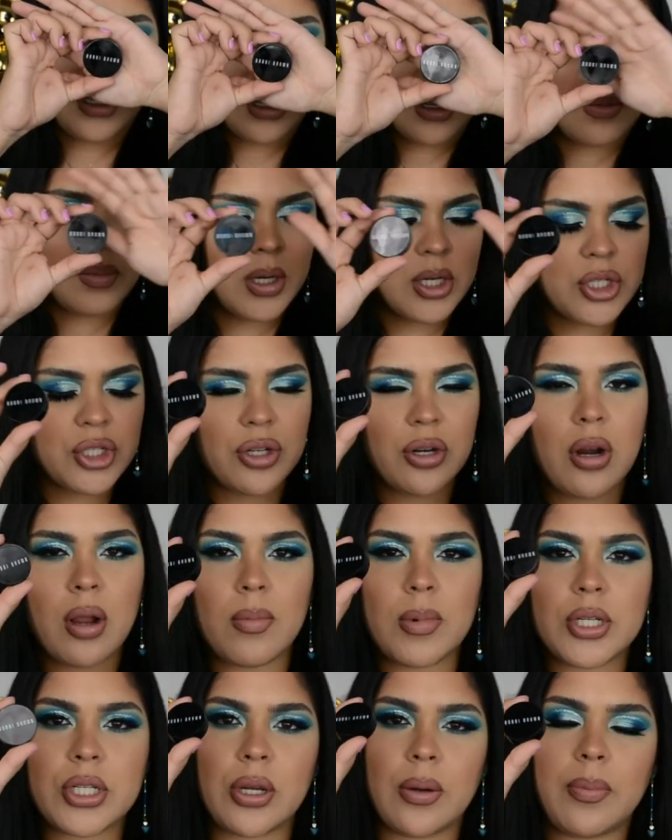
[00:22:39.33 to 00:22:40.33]
I'm not sure how
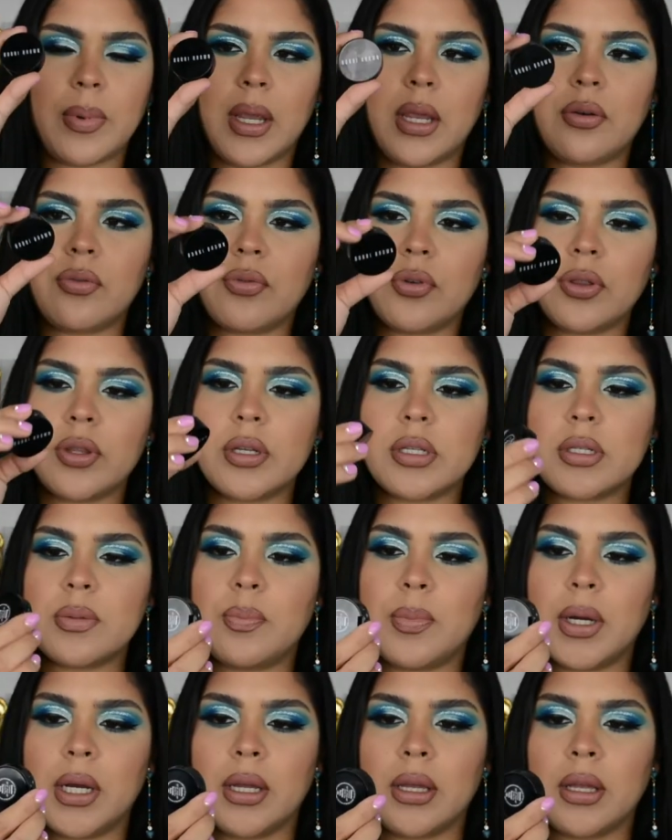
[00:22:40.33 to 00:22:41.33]
much I paid for this,
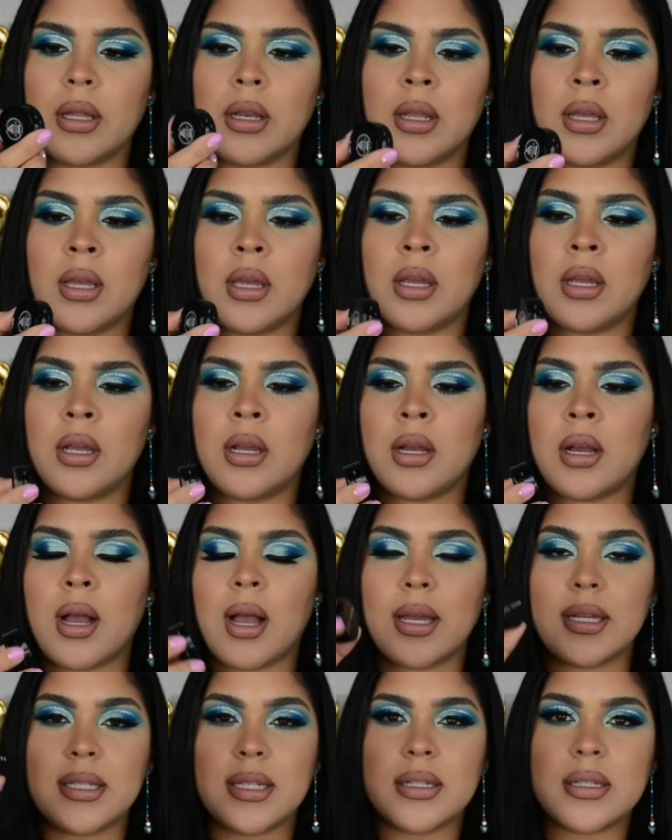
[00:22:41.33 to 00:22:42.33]
but
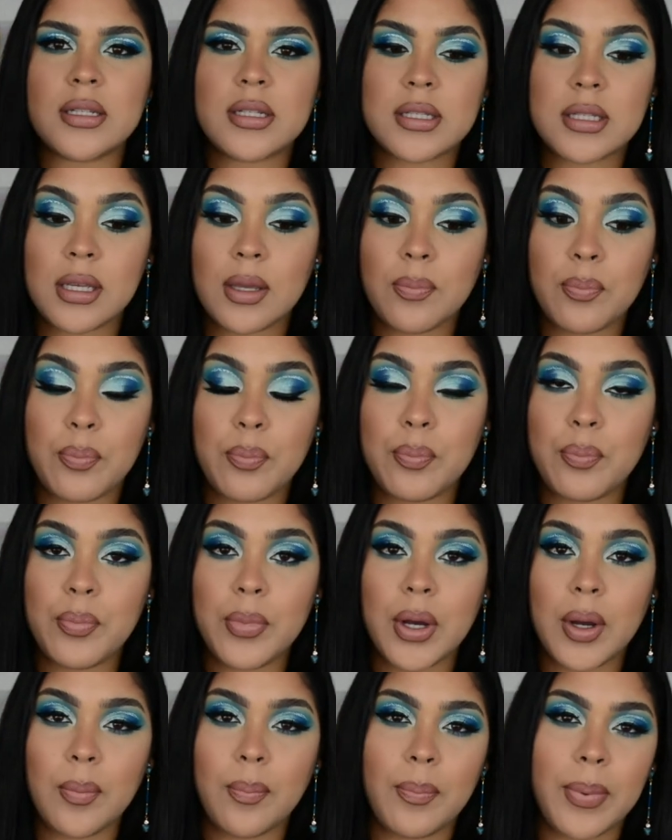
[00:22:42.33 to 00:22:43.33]
I didn't see
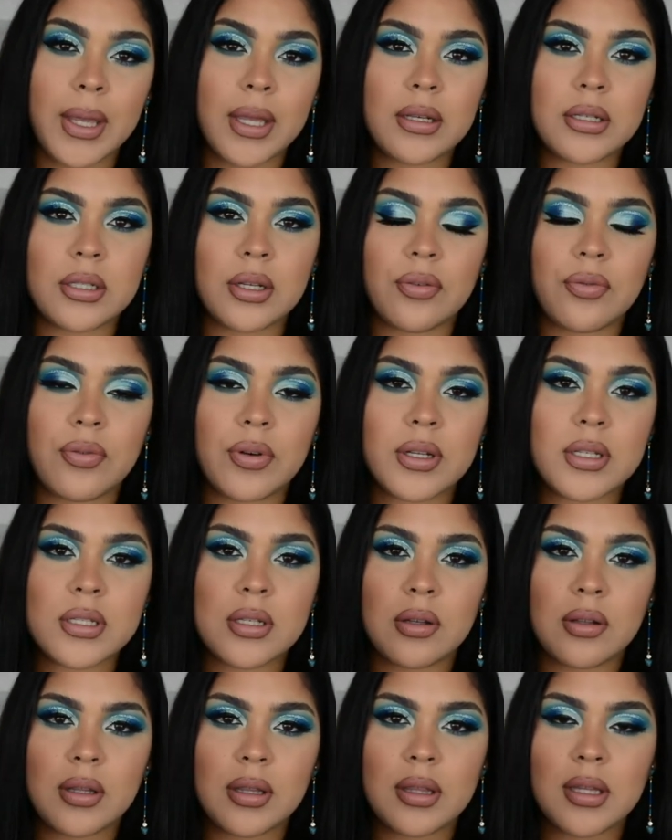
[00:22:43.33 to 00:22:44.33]
a big difference
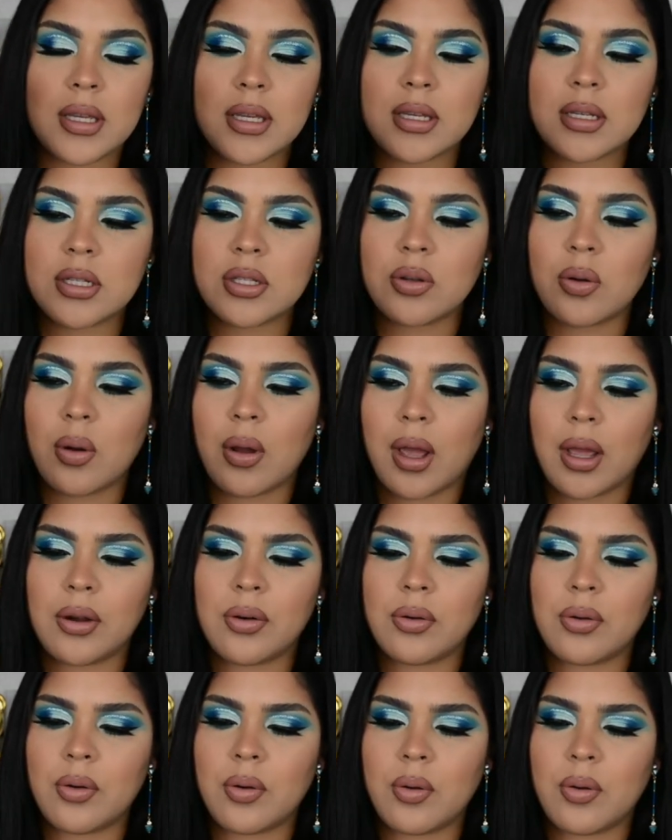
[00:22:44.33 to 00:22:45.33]
on this, so I
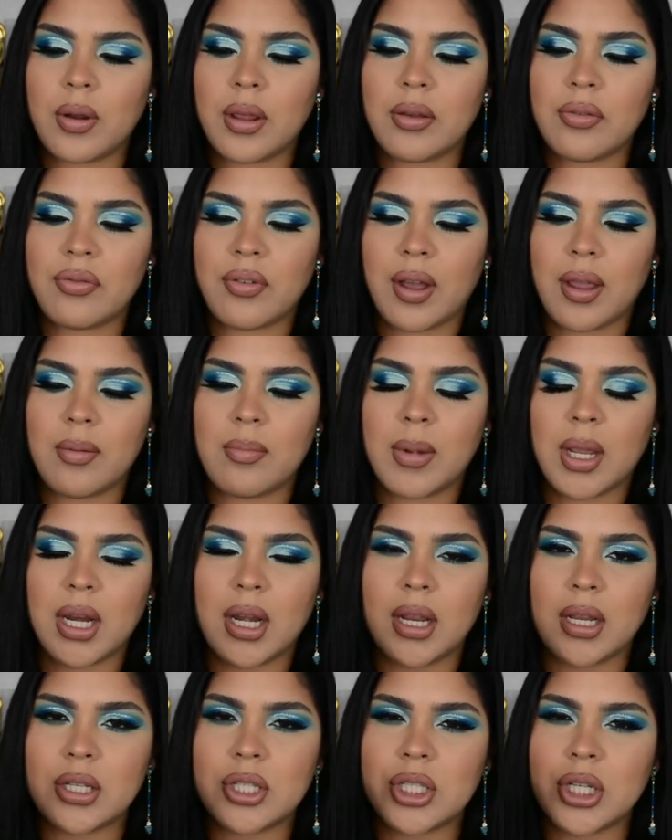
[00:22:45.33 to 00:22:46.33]
don't know if I might
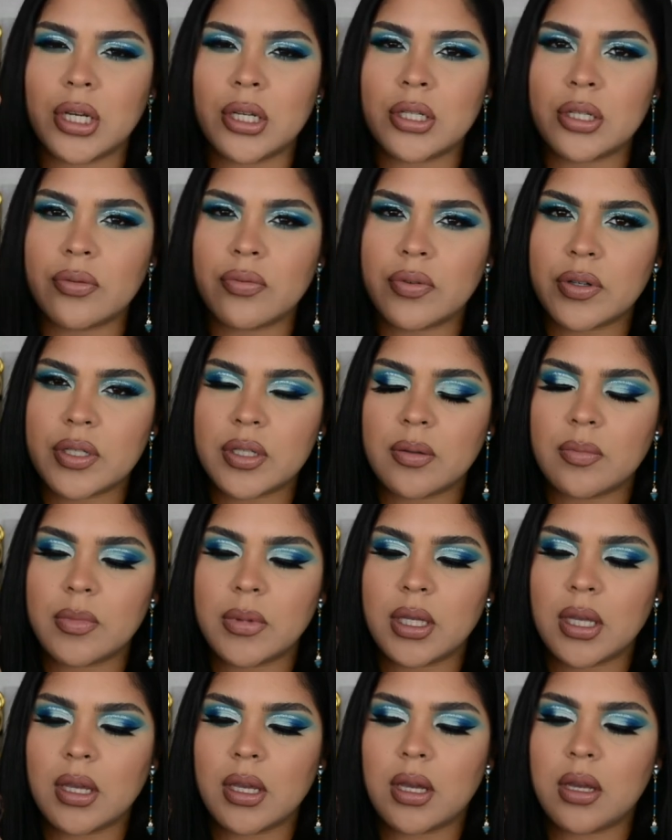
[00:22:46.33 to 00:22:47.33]
exchange it for
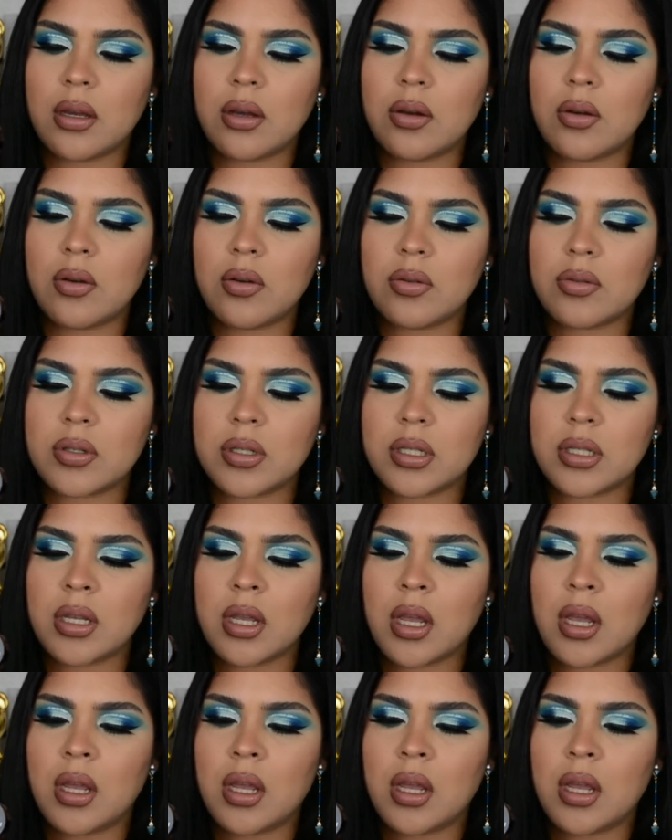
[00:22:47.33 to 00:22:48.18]
something else.